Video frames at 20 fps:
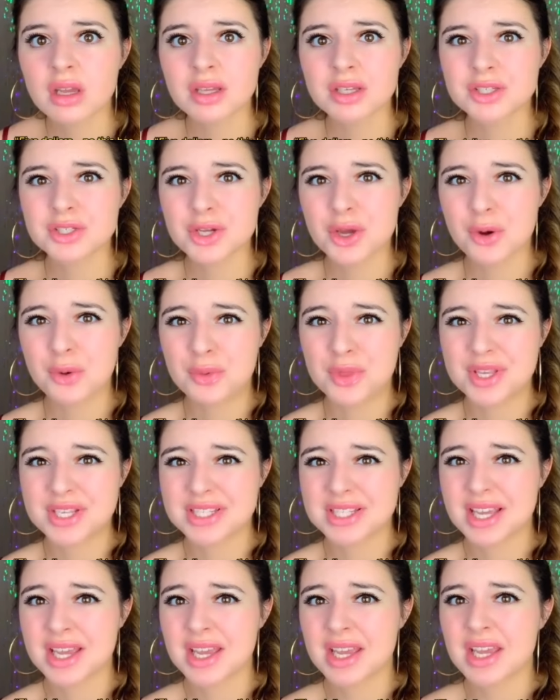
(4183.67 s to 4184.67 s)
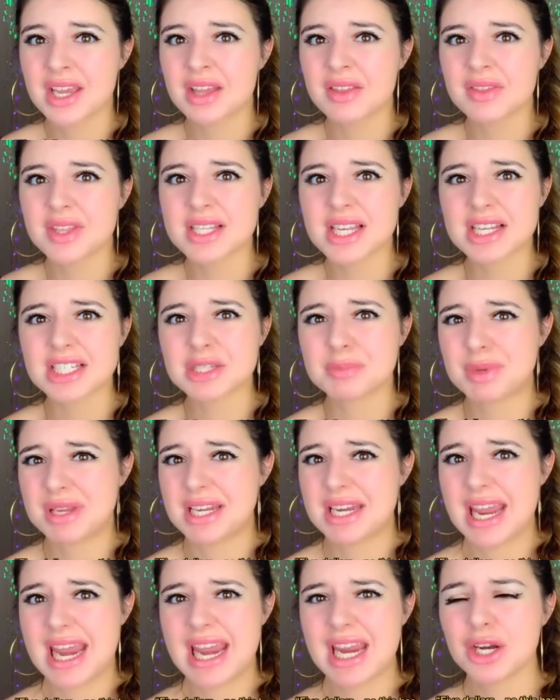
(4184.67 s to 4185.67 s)
No, this has to be
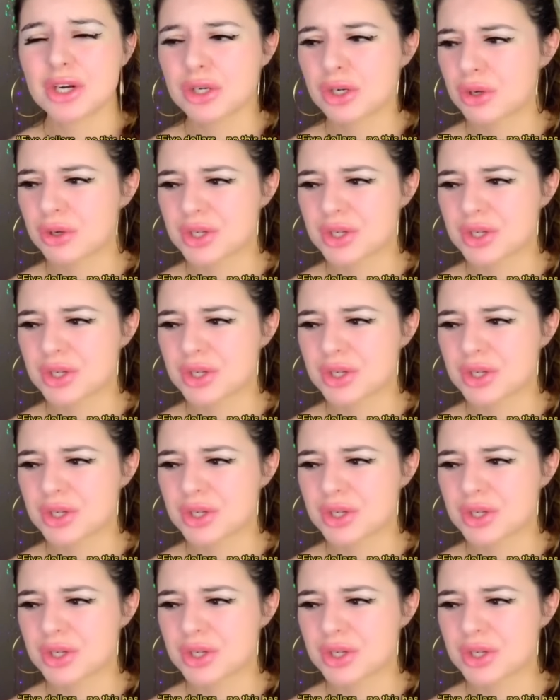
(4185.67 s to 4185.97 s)
an error or